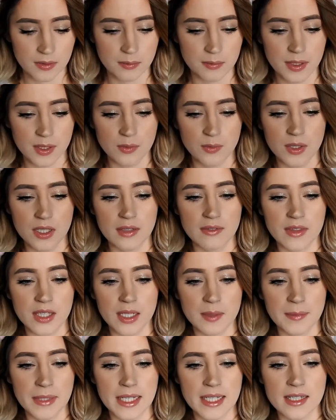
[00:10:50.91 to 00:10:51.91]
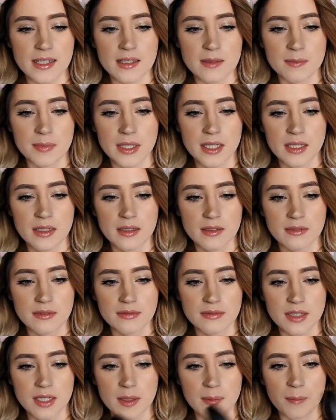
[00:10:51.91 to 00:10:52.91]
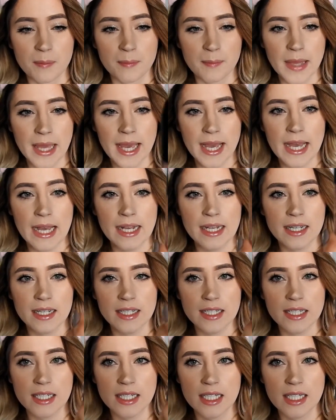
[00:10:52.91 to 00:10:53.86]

but one of them has been from MAC.